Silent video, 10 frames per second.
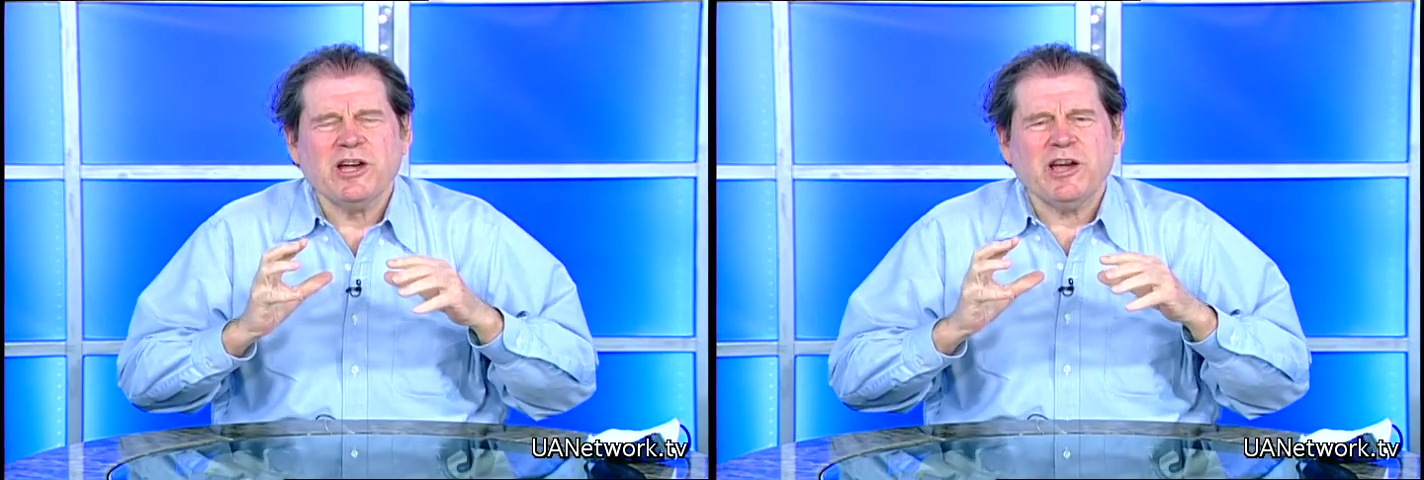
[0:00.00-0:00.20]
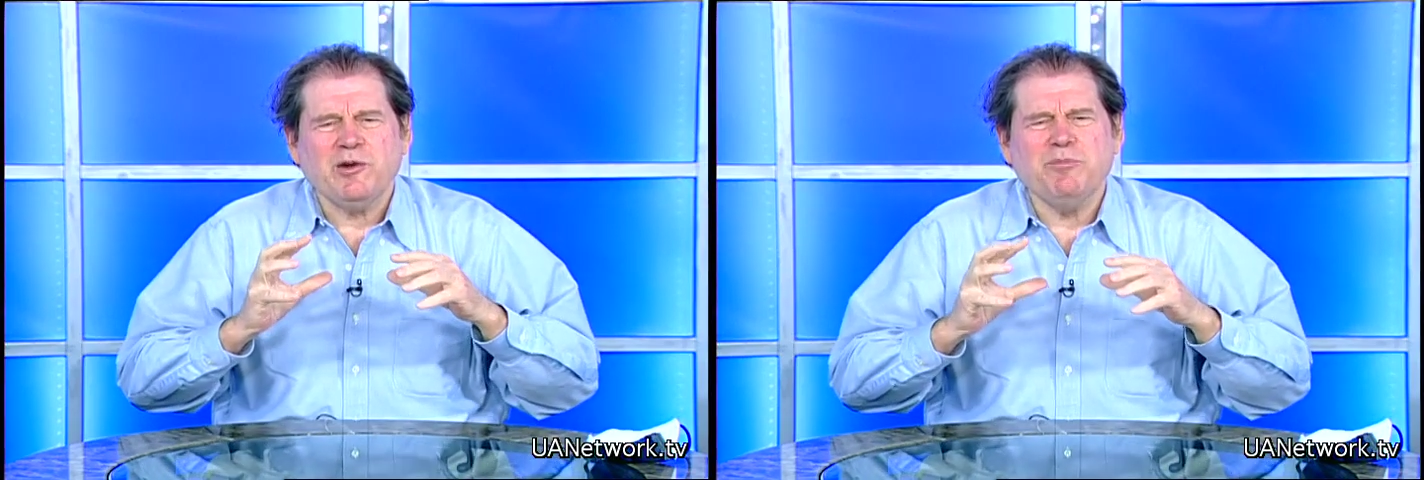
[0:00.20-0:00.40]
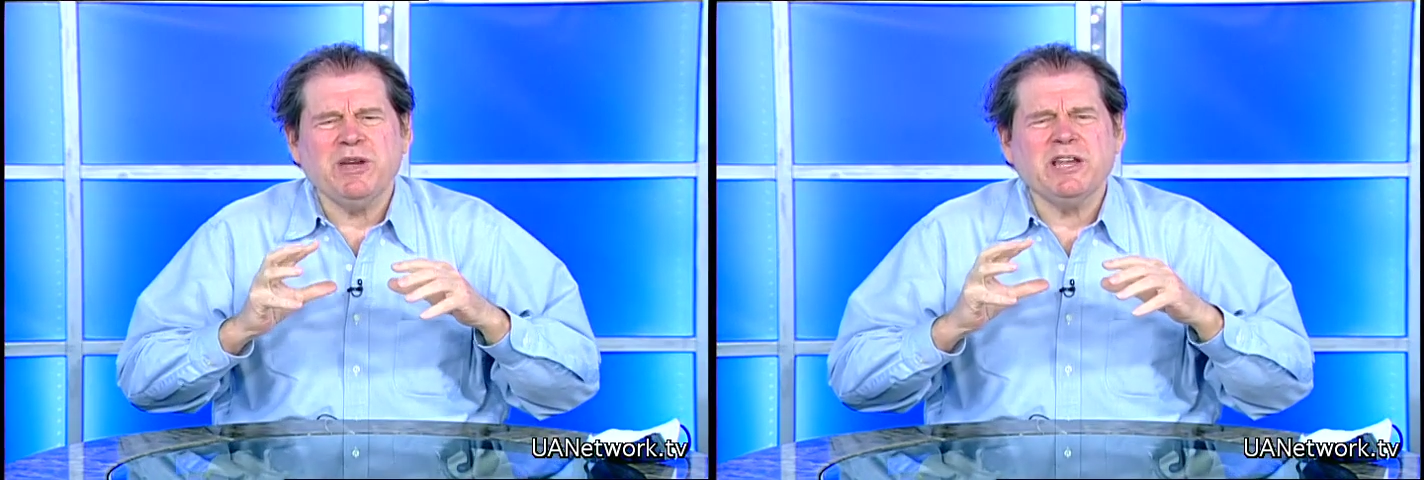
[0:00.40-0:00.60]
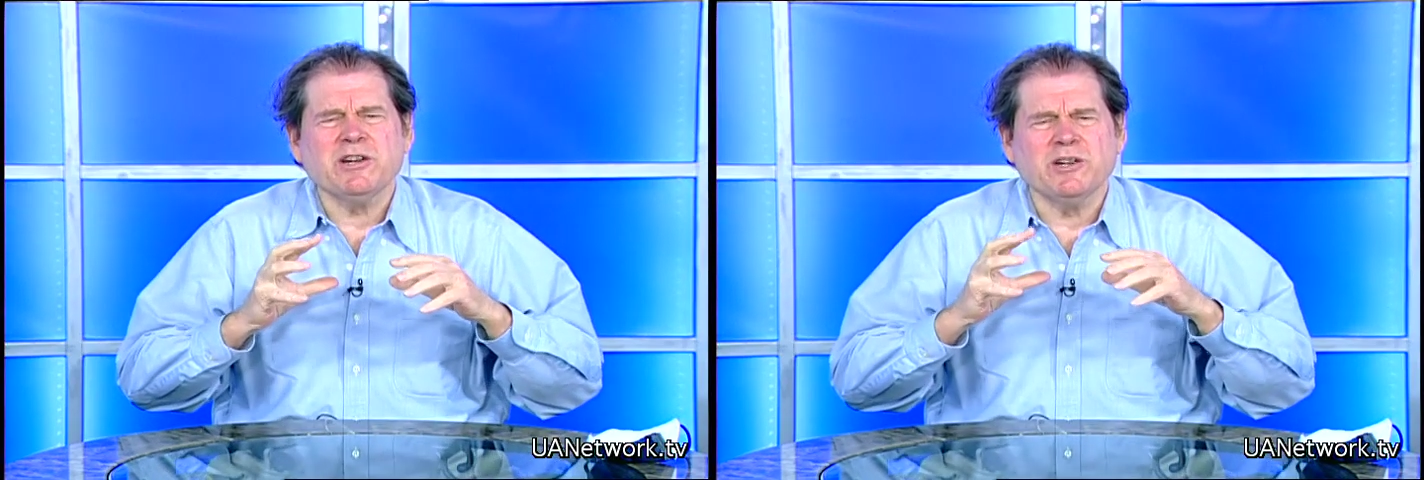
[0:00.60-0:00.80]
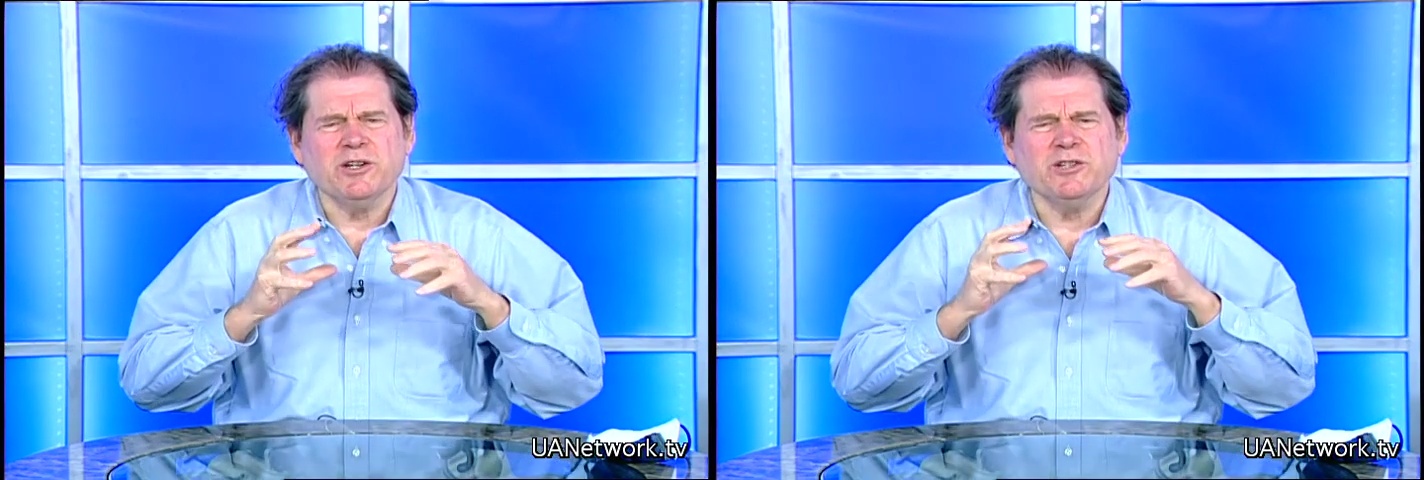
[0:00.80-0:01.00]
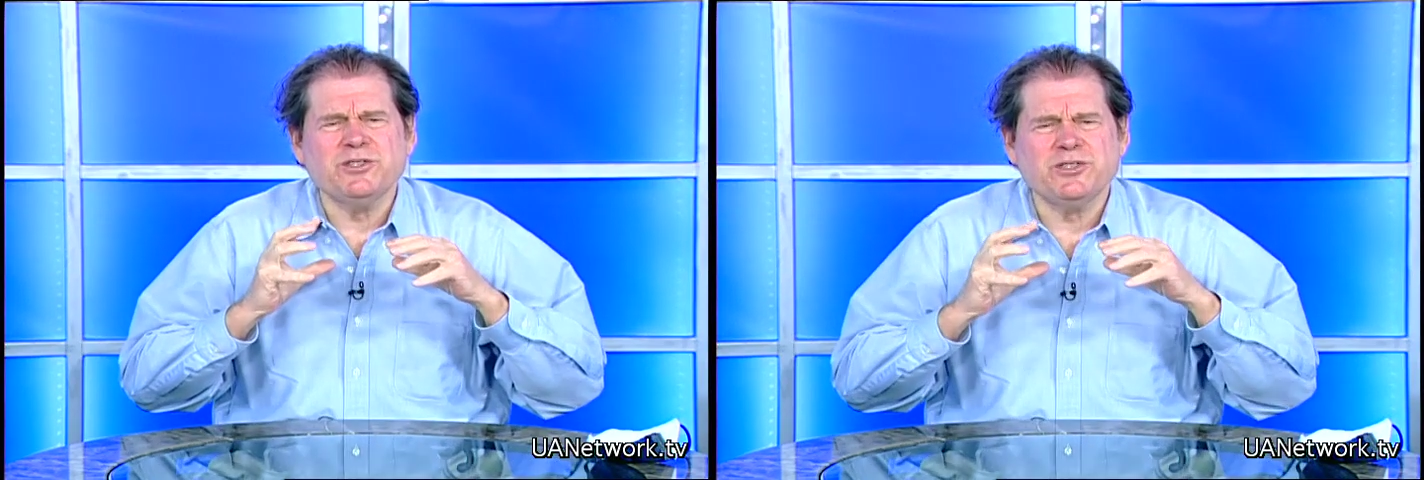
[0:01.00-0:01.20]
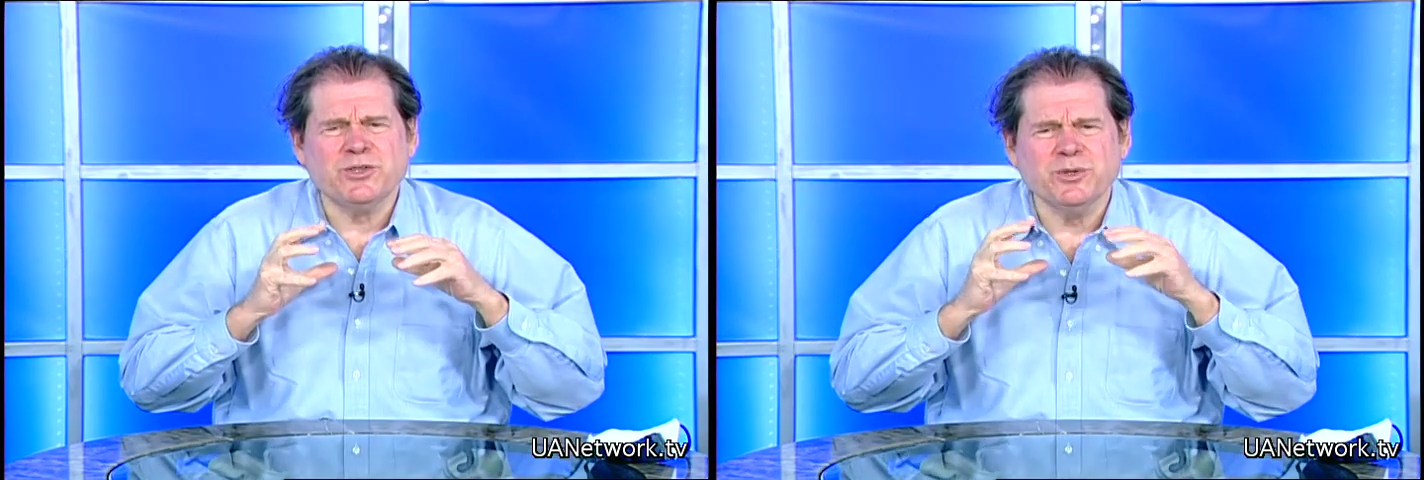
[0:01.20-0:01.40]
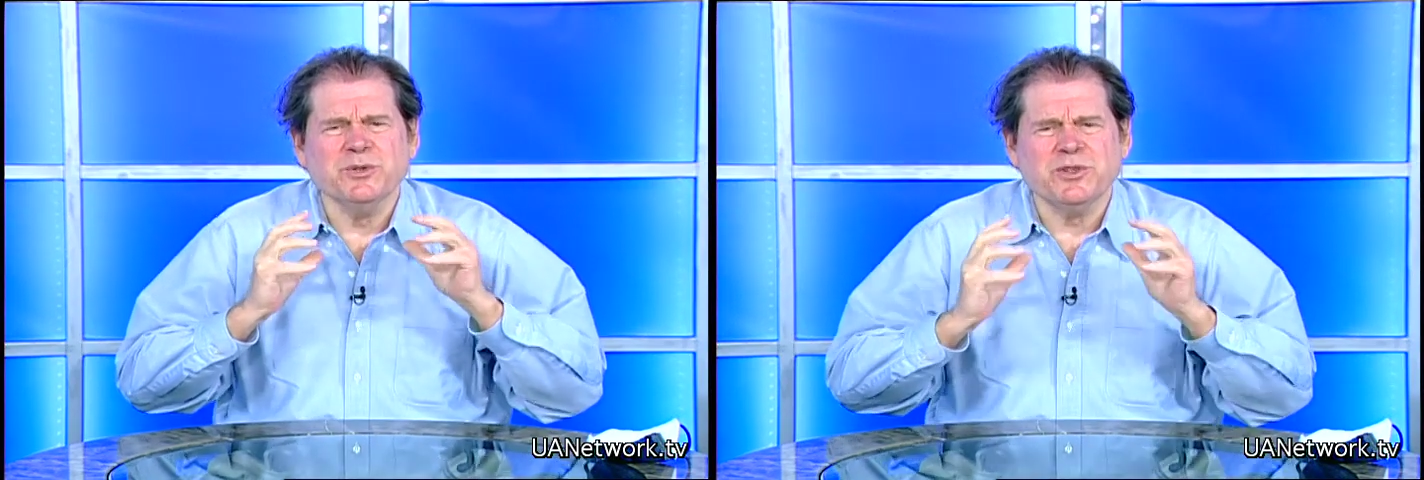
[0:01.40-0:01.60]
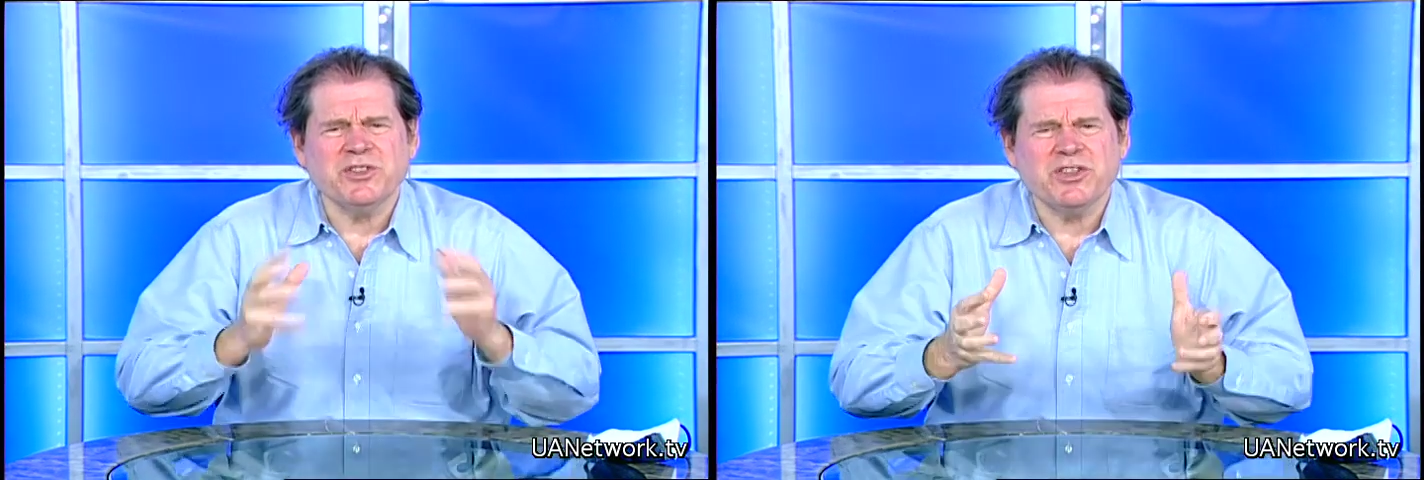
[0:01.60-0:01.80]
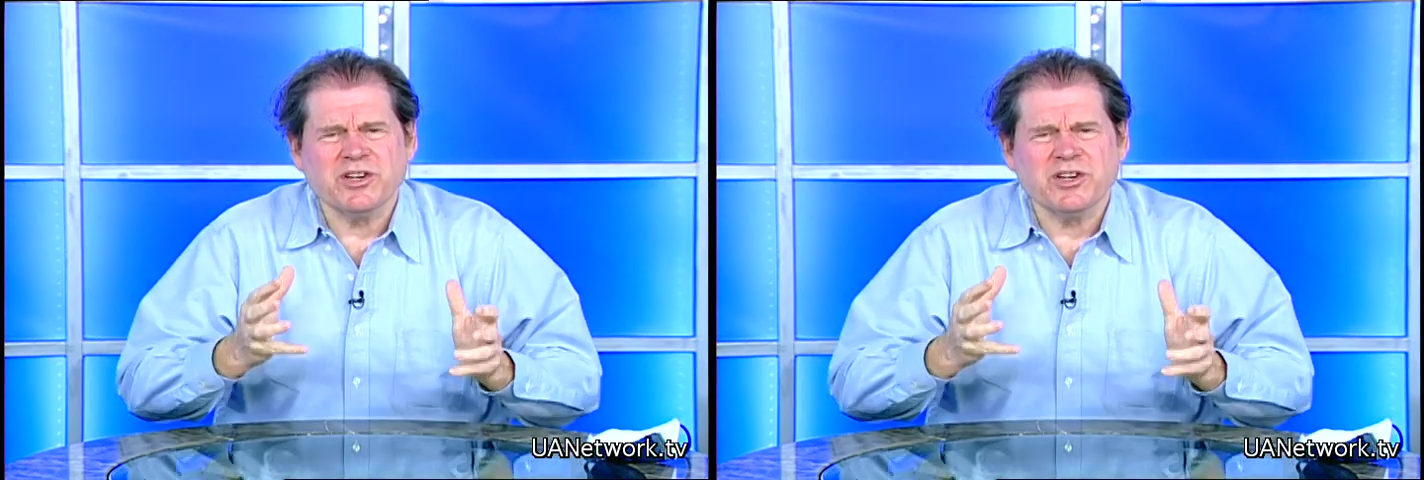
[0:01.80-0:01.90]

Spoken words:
and being a good steward of the